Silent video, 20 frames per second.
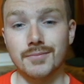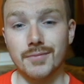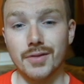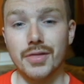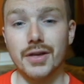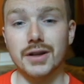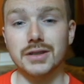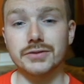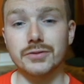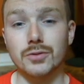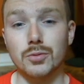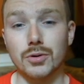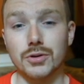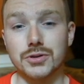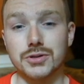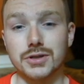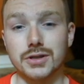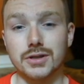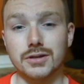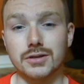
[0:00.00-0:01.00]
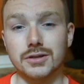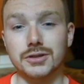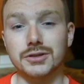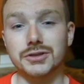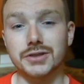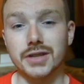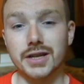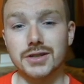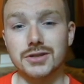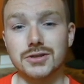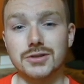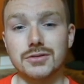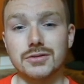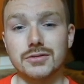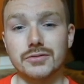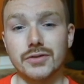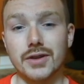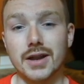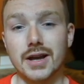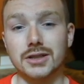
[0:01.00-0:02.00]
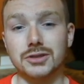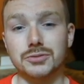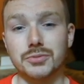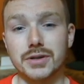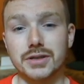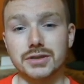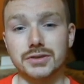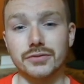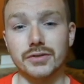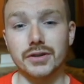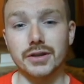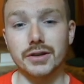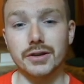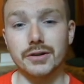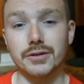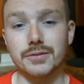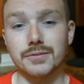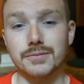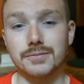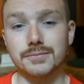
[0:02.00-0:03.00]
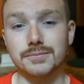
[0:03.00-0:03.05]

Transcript: Thanks for watching, and stay tuned for next week's video.